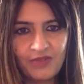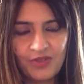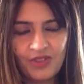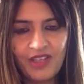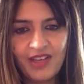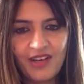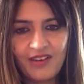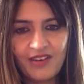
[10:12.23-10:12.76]
So
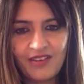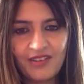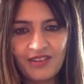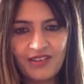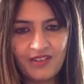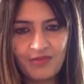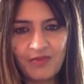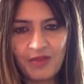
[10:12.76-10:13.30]
they are
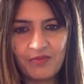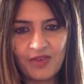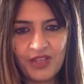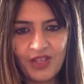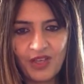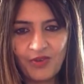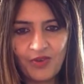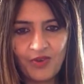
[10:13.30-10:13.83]
remembering
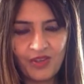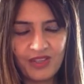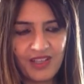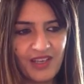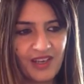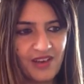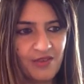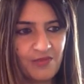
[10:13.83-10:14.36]
you or
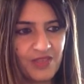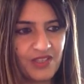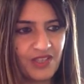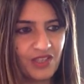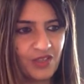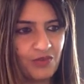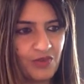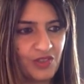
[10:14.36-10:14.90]
they are
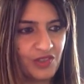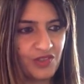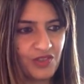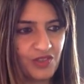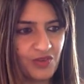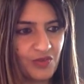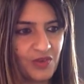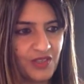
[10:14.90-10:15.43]
missing you because
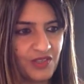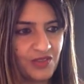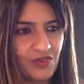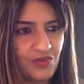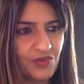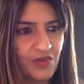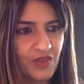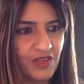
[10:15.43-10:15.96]
you're away. So
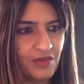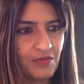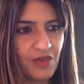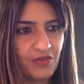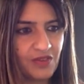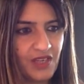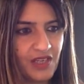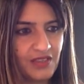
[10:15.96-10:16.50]
don't worry
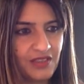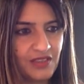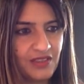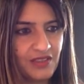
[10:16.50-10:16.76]
about that.